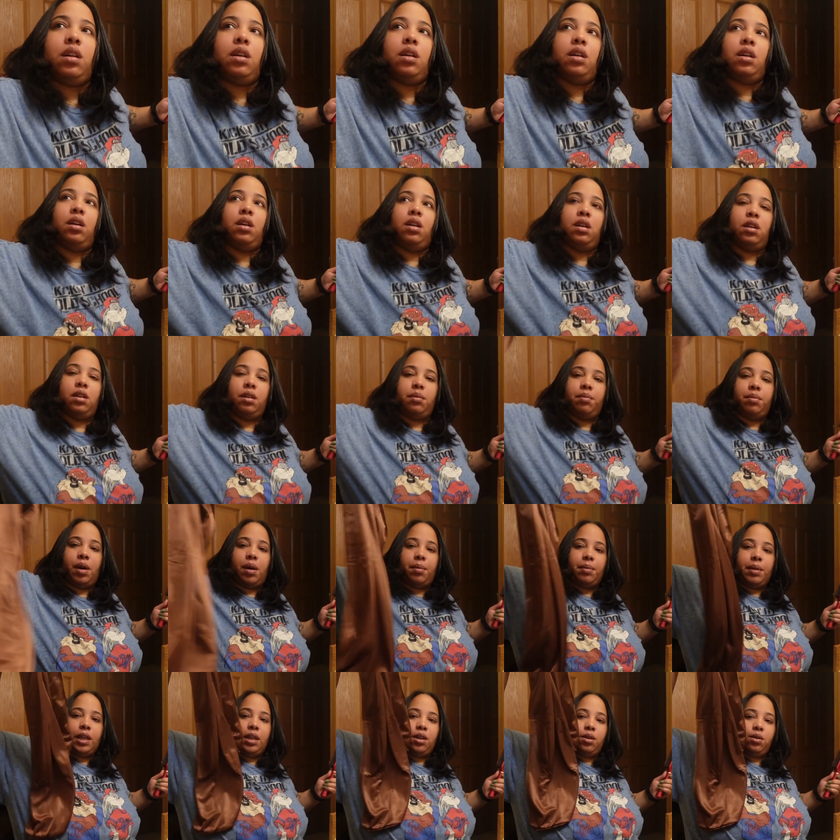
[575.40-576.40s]

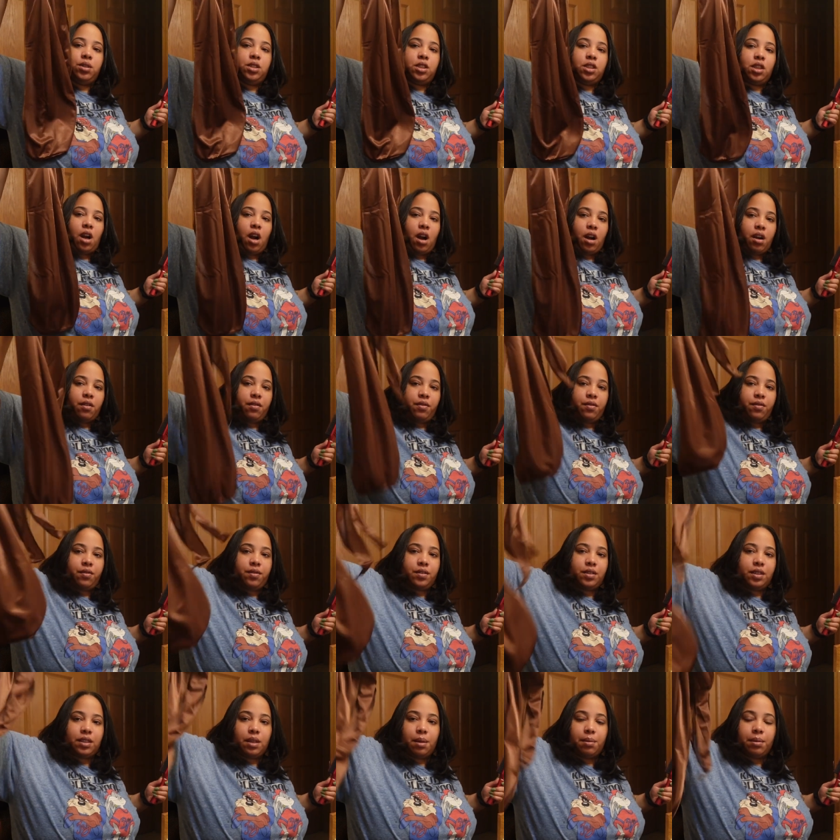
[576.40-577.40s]
bought me a new scarf
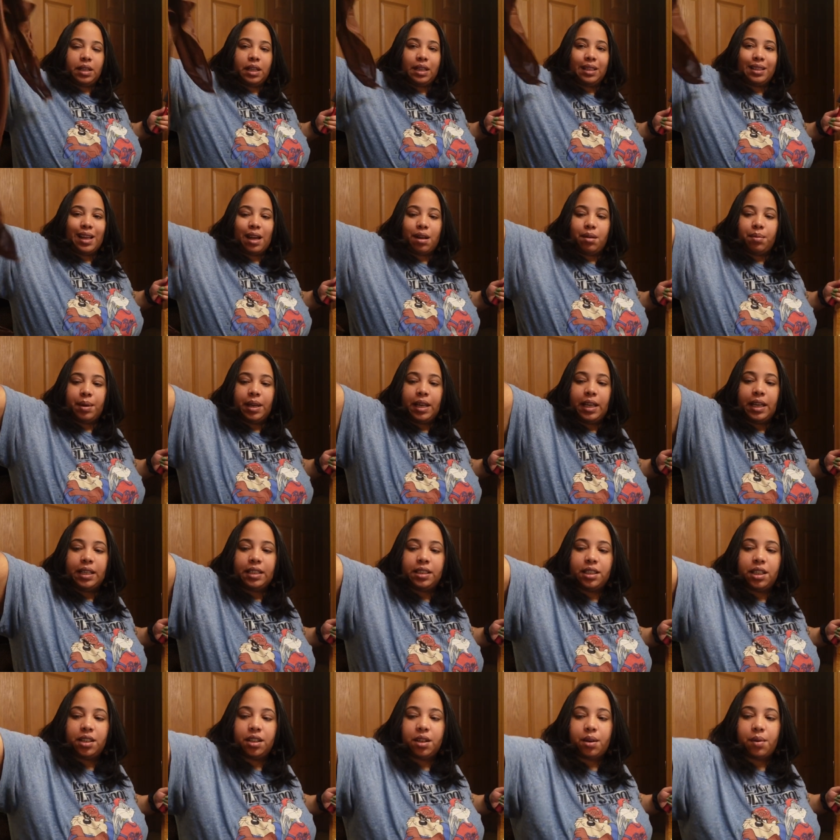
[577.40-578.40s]
something that'll be
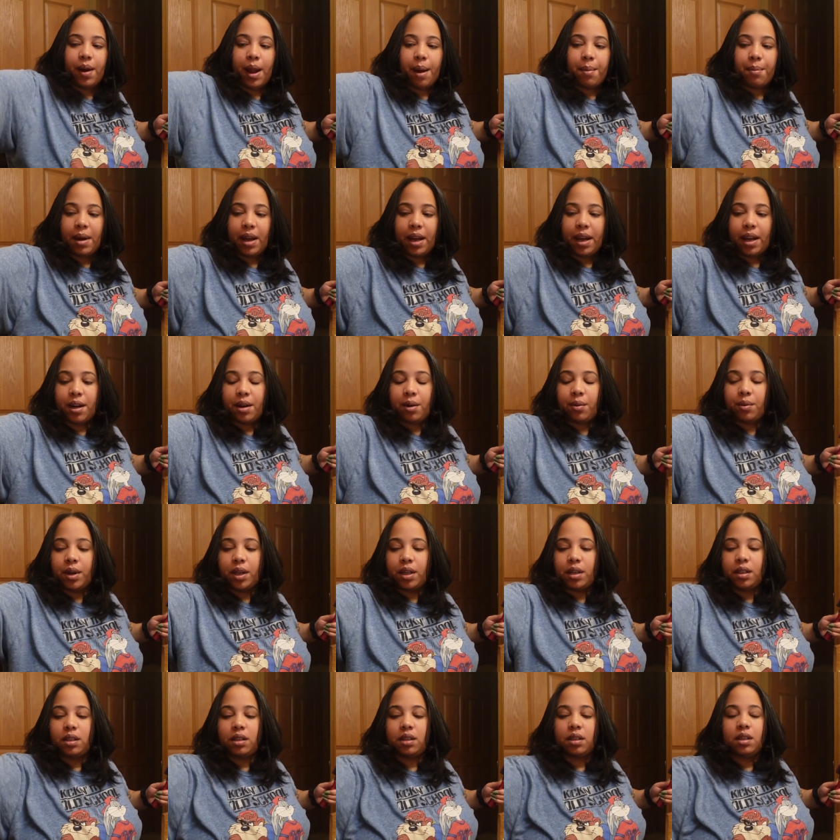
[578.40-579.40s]
easier to wrap my hair with
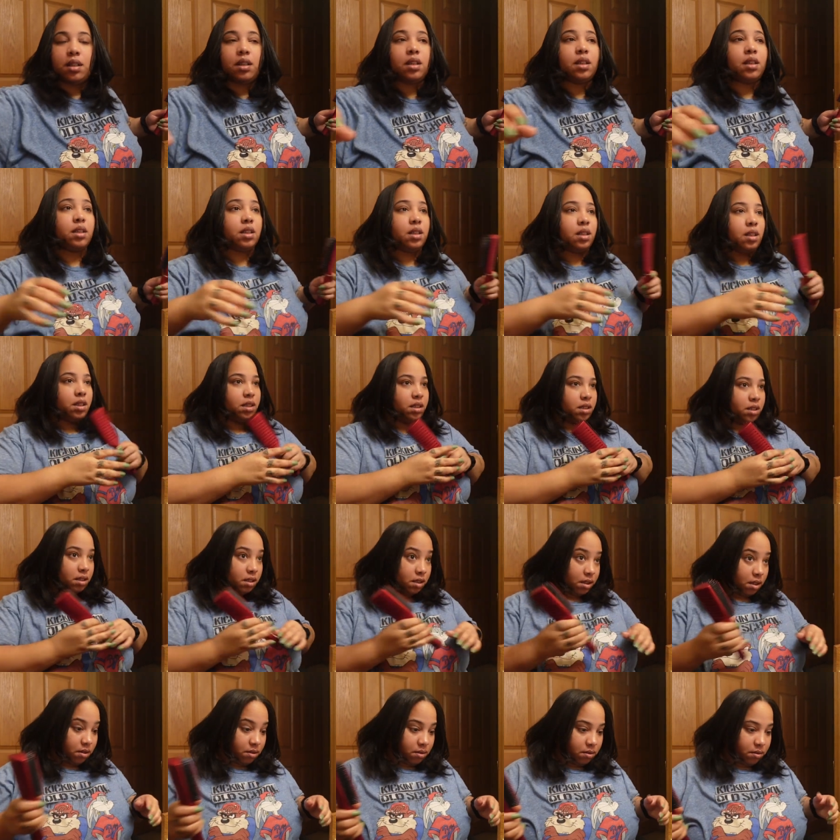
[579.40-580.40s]

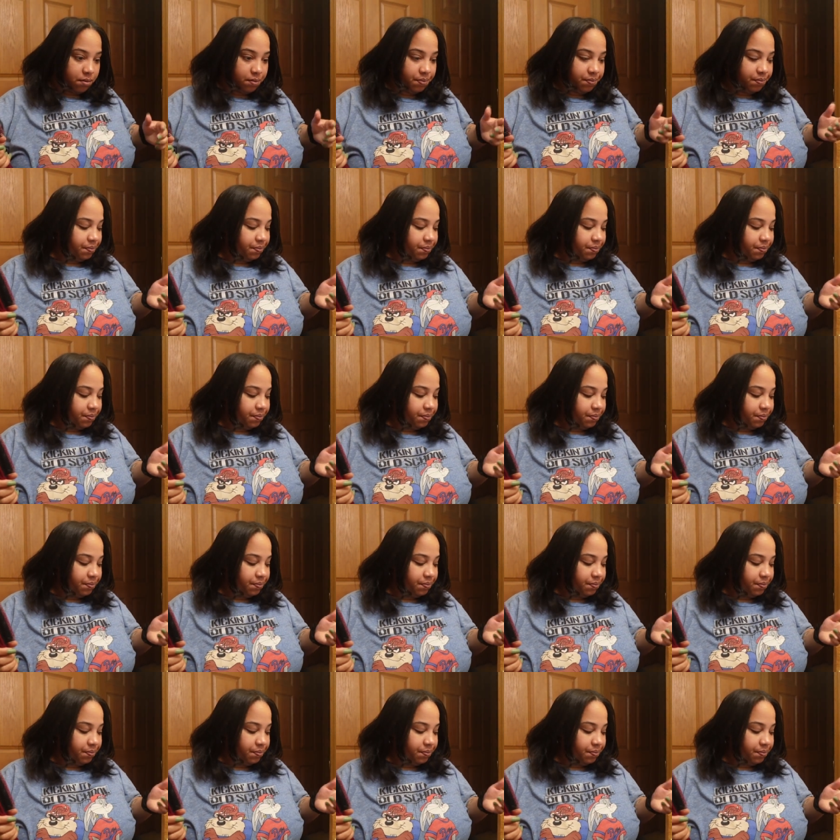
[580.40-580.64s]
so